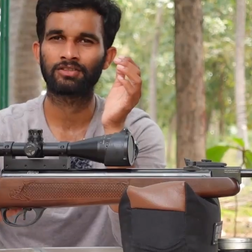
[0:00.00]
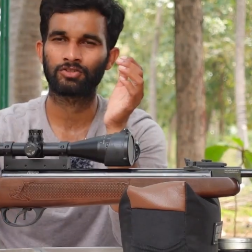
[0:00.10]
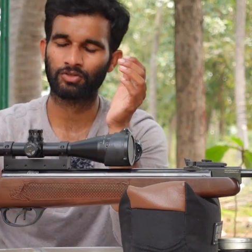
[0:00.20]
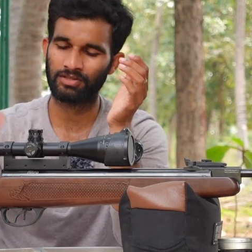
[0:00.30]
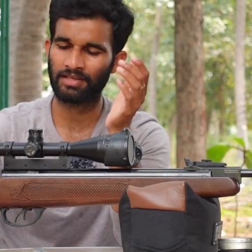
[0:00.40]

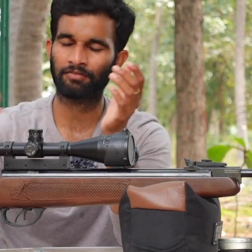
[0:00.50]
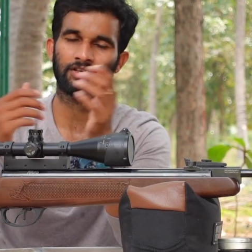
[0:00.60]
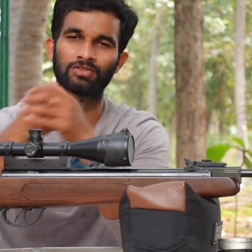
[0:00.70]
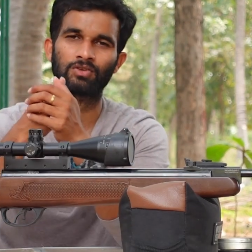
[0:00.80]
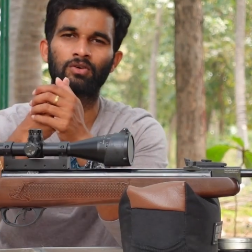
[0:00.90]
so the
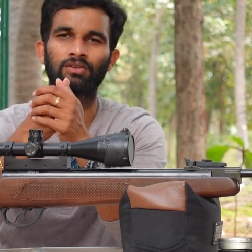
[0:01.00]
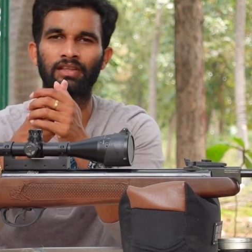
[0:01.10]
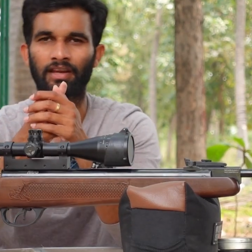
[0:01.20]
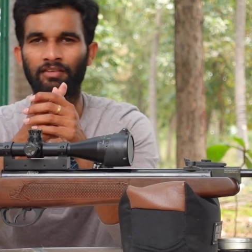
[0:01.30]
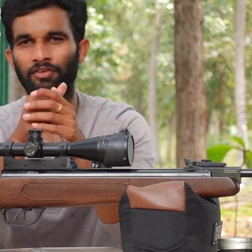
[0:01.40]
safety is on,
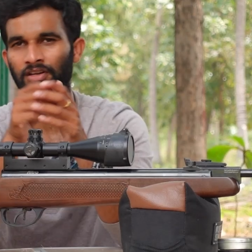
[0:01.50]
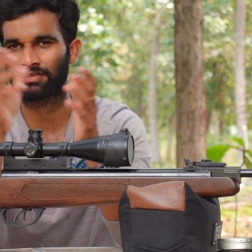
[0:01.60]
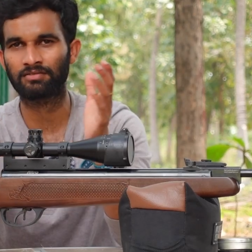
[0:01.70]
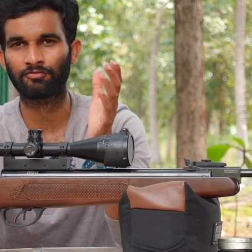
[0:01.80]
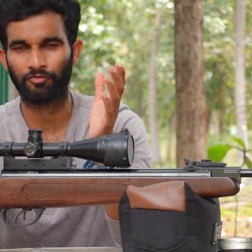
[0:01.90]
the rifle
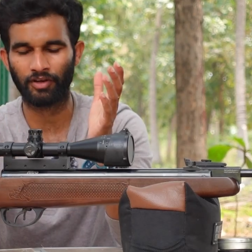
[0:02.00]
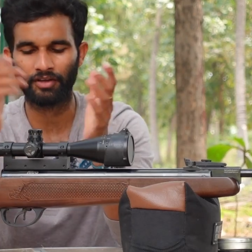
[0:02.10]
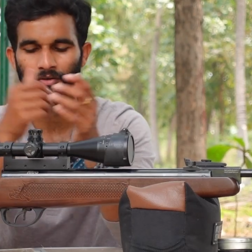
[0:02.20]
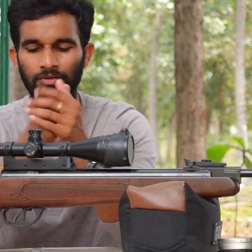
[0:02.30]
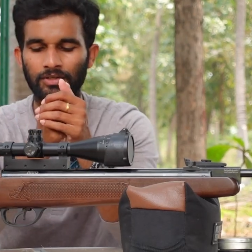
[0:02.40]
doesn't
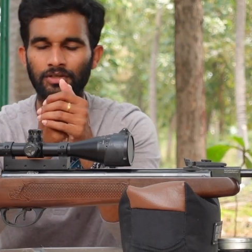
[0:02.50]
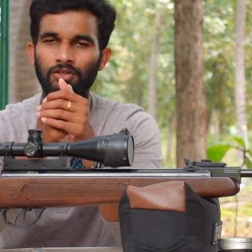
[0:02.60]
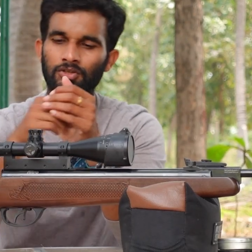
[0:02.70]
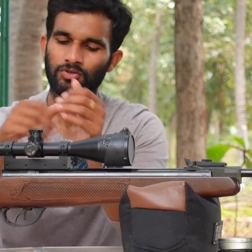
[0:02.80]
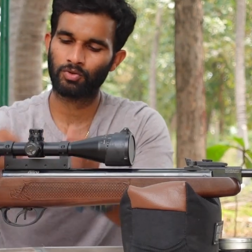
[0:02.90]
fire.
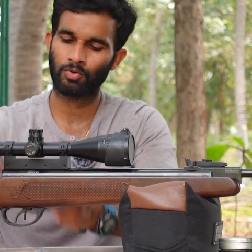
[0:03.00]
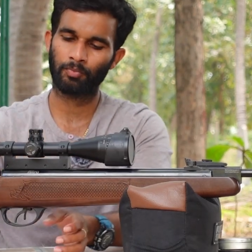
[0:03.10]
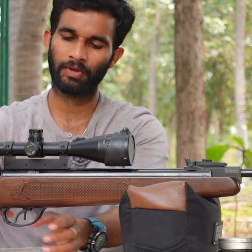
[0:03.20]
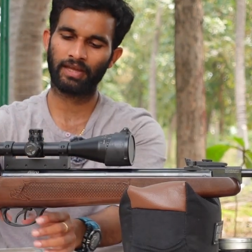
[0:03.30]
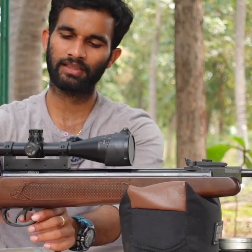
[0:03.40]
So
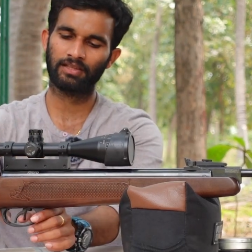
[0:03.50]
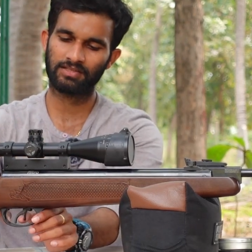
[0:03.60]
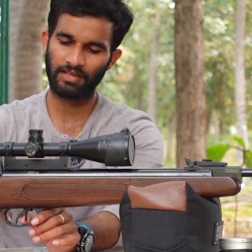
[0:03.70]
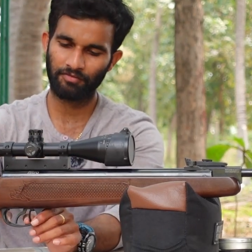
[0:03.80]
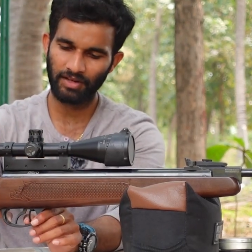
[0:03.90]
behind the
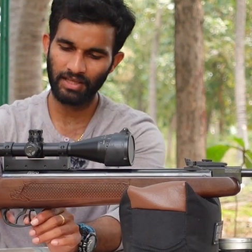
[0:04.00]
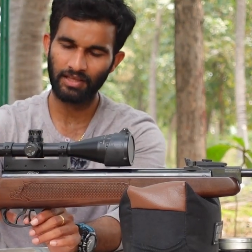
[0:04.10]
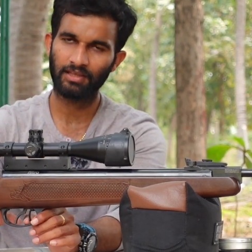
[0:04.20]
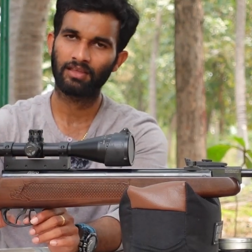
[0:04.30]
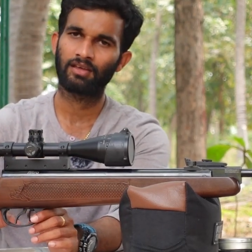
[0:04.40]
safety
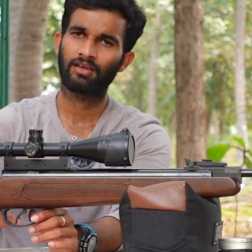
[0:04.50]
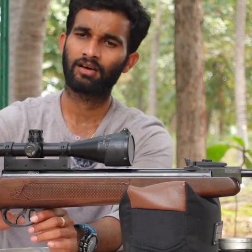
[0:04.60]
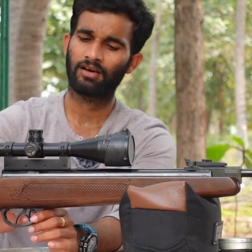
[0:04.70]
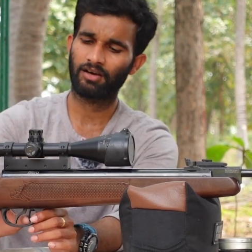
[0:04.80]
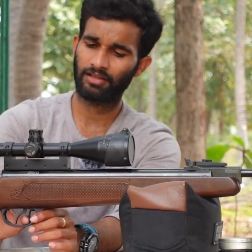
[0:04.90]

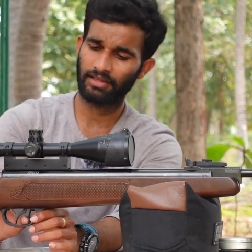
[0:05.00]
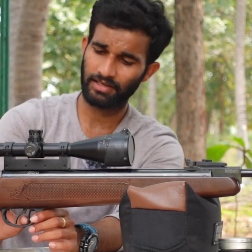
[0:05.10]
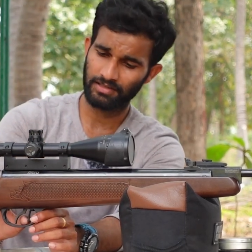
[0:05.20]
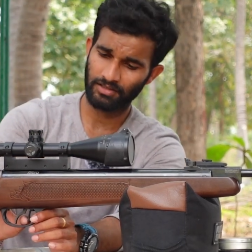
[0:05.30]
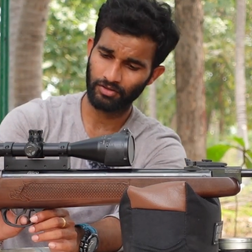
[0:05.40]
there
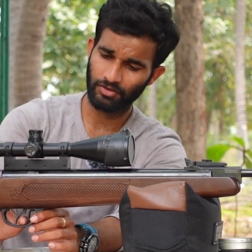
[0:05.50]
is a